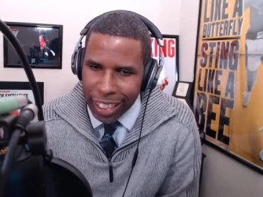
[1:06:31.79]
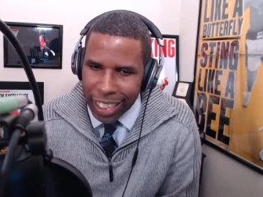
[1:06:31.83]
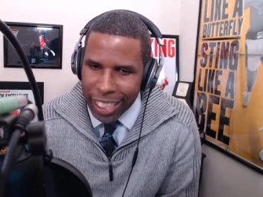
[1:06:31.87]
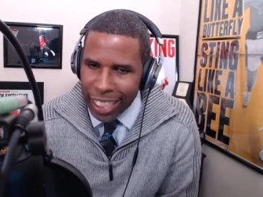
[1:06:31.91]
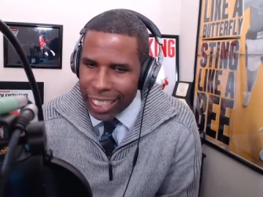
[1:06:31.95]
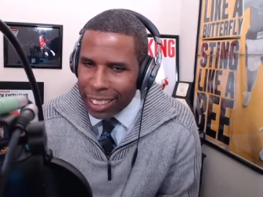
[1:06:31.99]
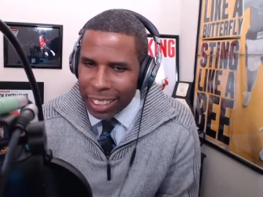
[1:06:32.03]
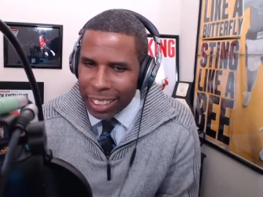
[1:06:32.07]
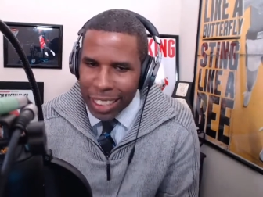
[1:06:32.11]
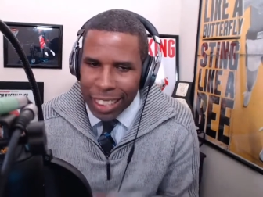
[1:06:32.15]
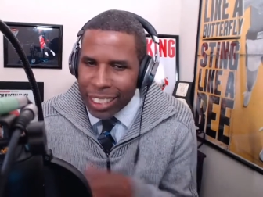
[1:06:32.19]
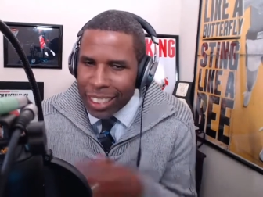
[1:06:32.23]

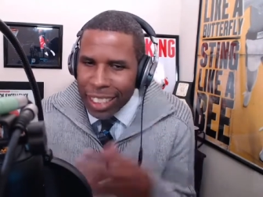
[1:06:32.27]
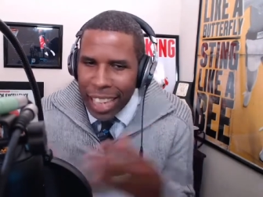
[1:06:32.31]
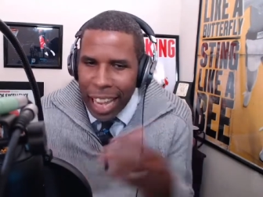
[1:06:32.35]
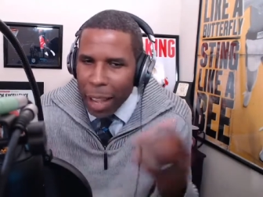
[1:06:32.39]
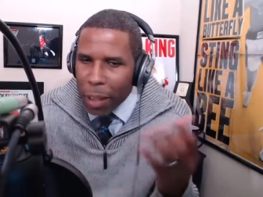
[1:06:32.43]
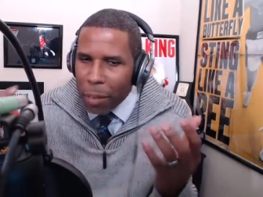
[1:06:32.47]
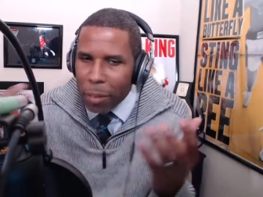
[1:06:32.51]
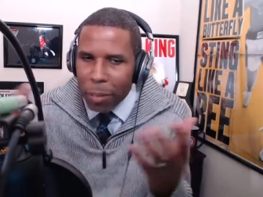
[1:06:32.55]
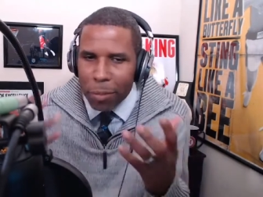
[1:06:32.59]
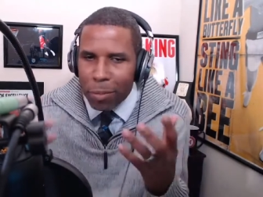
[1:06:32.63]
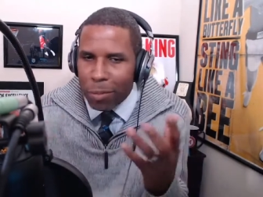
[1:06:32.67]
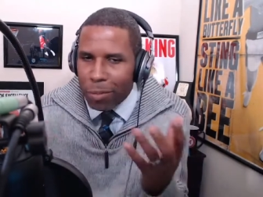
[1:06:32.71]
It's
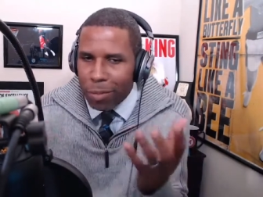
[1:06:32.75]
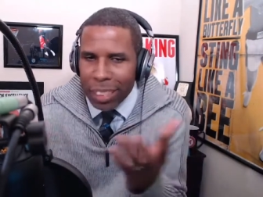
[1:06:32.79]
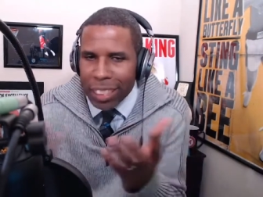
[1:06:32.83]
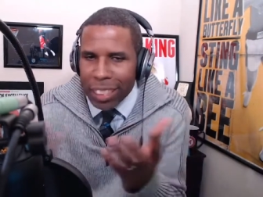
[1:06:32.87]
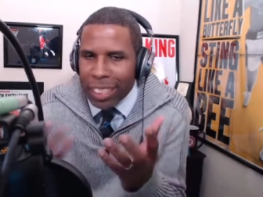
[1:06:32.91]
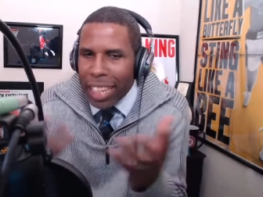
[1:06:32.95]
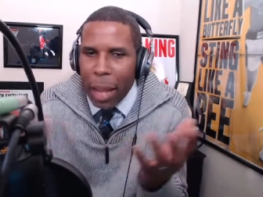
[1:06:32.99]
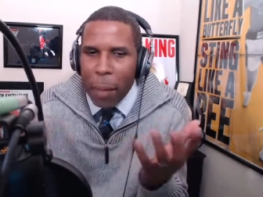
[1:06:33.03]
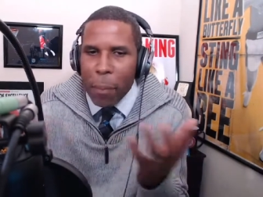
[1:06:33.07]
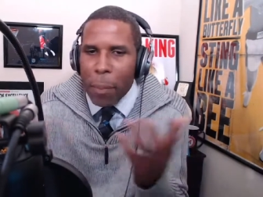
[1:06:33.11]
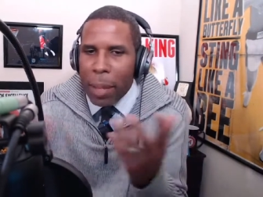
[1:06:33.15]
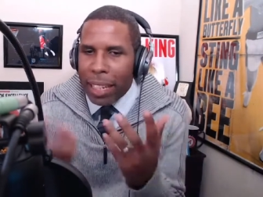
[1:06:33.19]
not
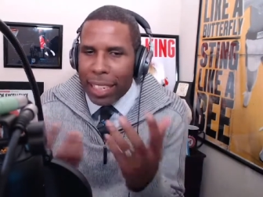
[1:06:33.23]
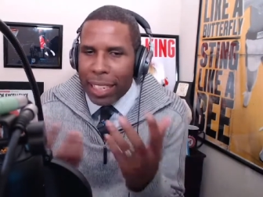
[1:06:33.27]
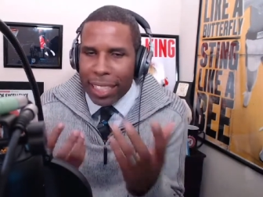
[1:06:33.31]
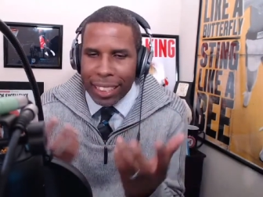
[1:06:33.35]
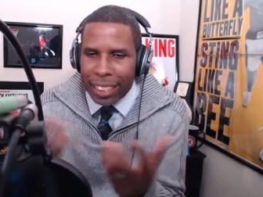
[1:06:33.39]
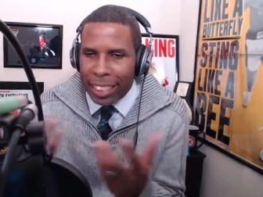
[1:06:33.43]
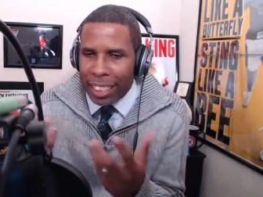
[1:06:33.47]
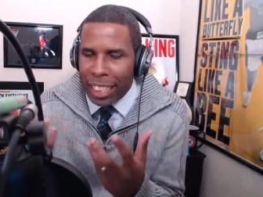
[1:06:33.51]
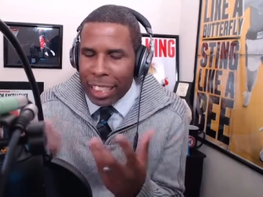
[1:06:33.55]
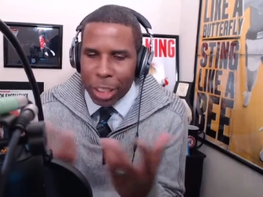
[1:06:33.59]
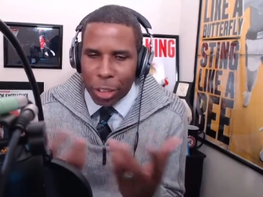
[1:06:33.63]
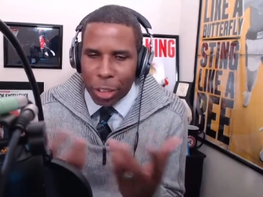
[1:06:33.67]
making
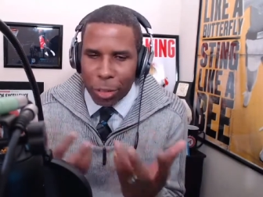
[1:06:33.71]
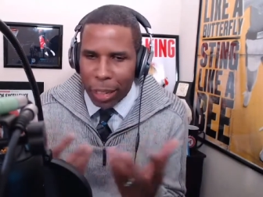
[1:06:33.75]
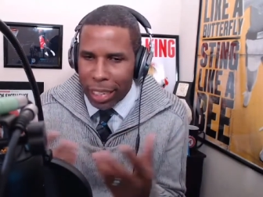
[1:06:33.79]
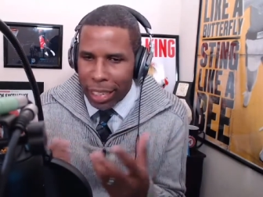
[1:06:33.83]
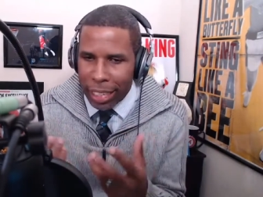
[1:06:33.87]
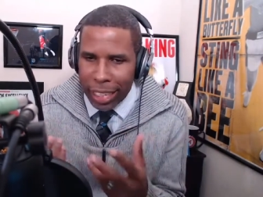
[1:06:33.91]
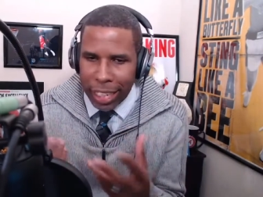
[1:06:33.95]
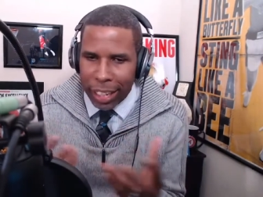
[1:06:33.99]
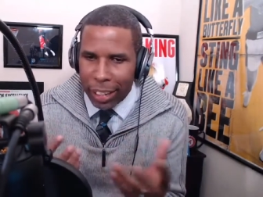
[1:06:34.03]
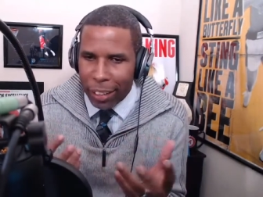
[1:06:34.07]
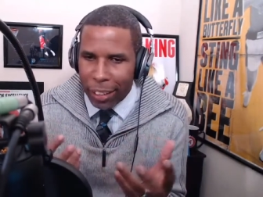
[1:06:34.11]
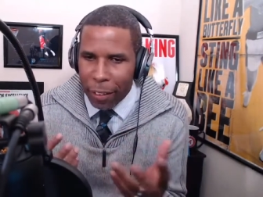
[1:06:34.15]
sense
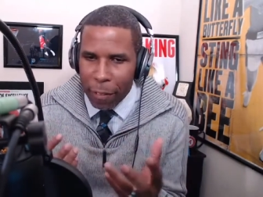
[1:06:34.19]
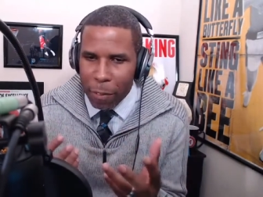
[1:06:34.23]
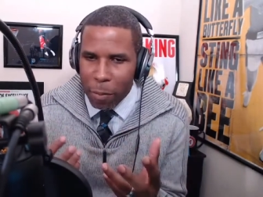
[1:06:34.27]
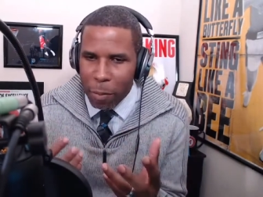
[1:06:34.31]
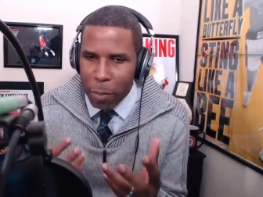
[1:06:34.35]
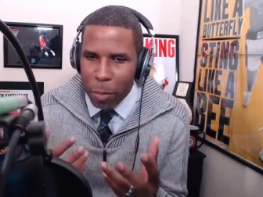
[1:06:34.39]
right now.